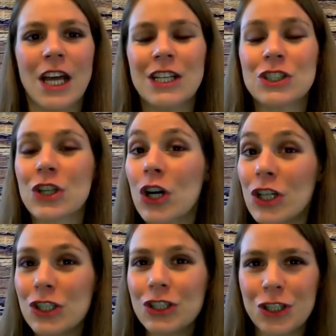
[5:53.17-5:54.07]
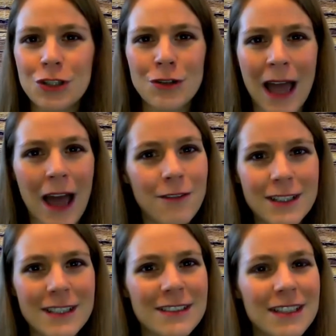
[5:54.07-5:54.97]
So do you have
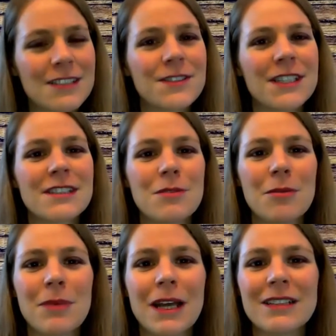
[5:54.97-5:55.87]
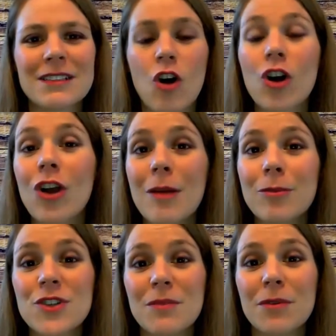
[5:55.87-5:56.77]
an incentive system in place? Are you
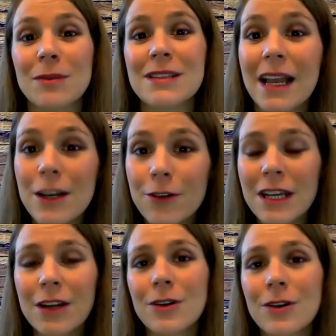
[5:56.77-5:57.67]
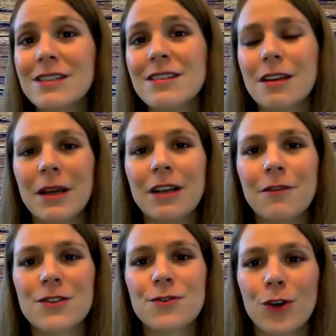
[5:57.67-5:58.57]
able to implement salary increases and
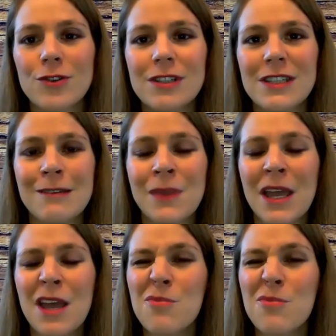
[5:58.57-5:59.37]
benefits for your team?